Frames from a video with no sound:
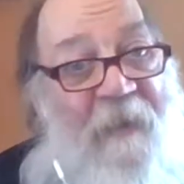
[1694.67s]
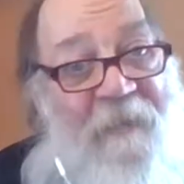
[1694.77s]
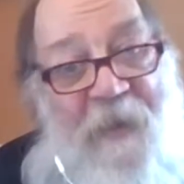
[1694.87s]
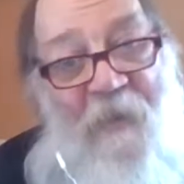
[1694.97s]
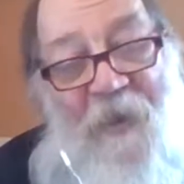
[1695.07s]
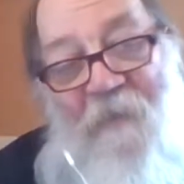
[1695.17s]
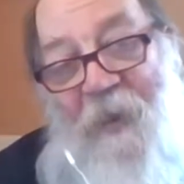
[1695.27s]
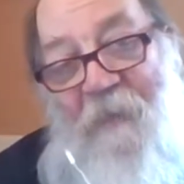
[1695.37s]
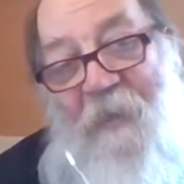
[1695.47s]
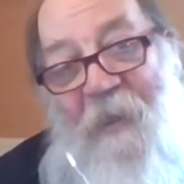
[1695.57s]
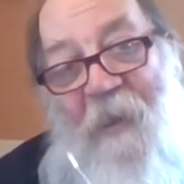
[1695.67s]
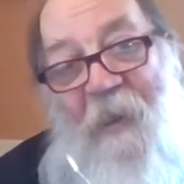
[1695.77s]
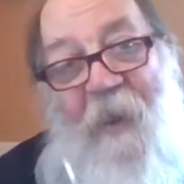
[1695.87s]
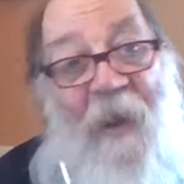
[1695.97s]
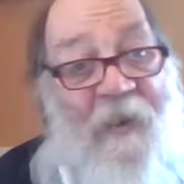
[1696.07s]
big one, right?
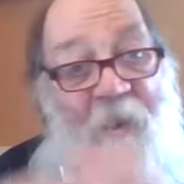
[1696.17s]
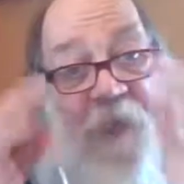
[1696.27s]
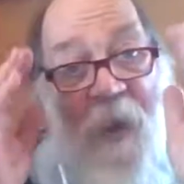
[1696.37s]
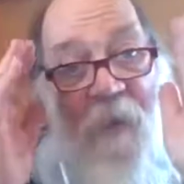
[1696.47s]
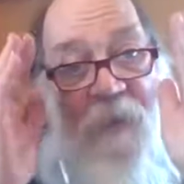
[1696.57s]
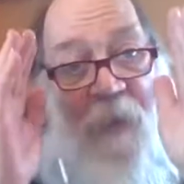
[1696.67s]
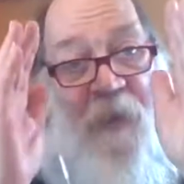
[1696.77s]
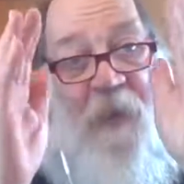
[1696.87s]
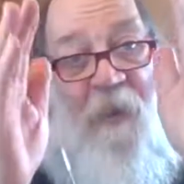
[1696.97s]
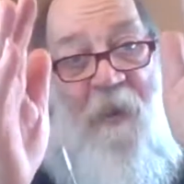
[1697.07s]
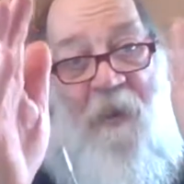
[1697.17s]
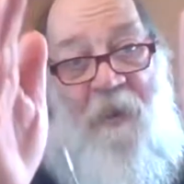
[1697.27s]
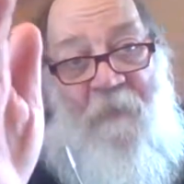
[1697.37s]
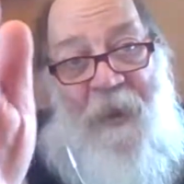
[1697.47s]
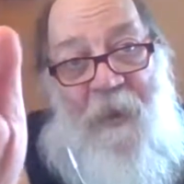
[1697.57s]
And you go down
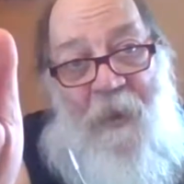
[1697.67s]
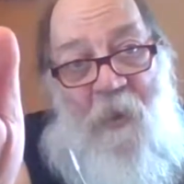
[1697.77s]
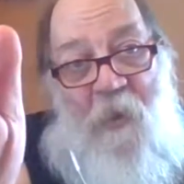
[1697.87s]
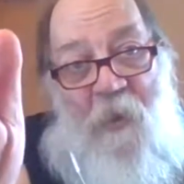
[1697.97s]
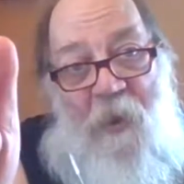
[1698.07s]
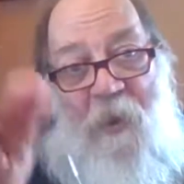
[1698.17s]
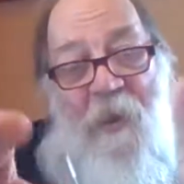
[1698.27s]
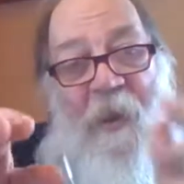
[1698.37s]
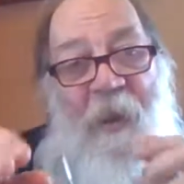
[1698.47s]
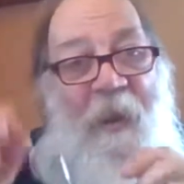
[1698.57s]
the main hall,